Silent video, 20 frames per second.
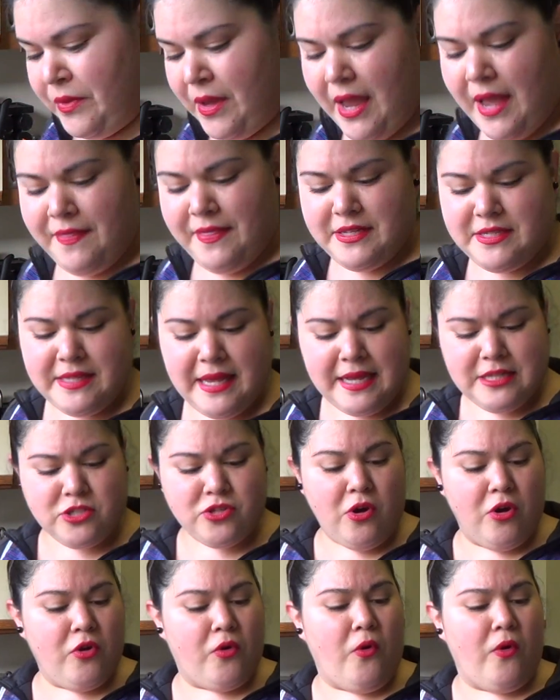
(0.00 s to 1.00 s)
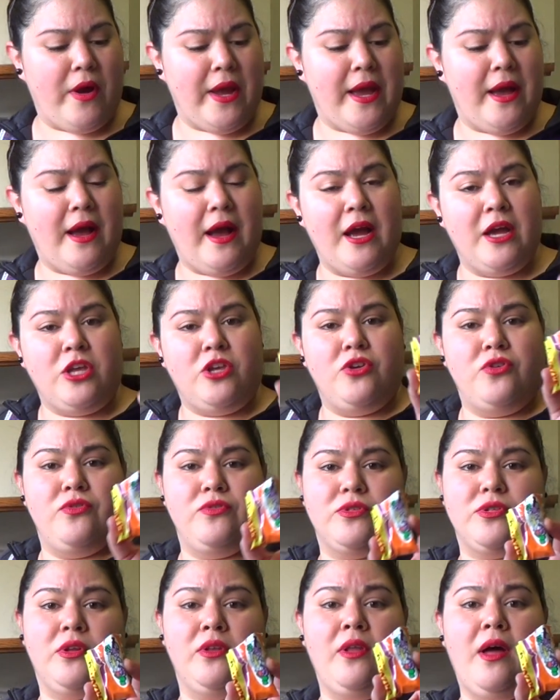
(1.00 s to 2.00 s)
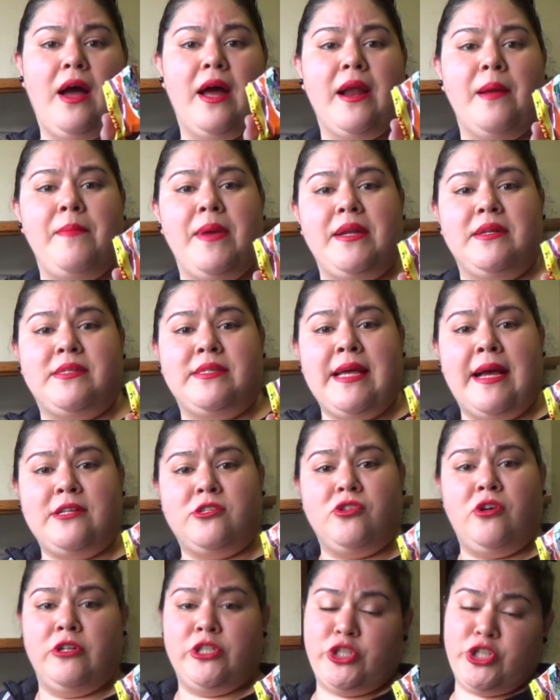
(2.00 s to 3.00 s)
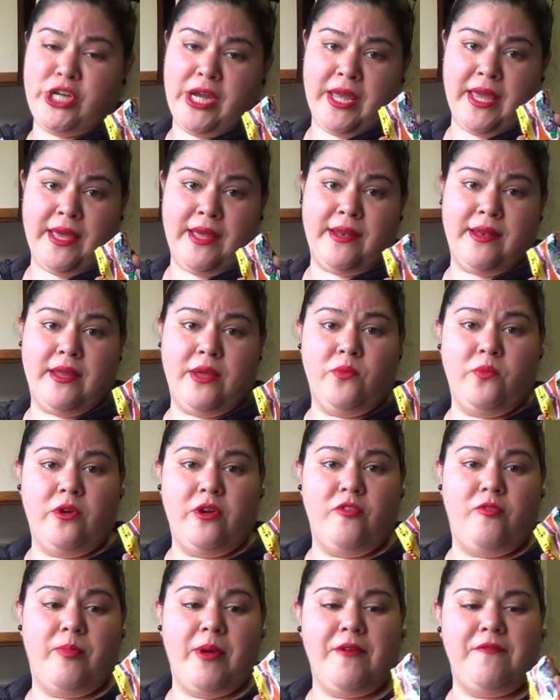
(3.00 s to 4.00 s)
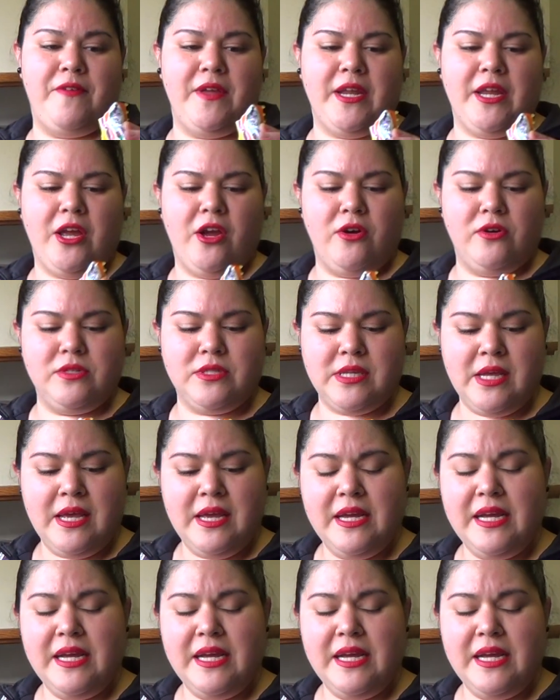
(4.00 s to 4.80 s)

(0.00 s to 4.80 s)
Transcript: And the Sazon Goya I use a lot. I made a Sazon chicken in one of my videos.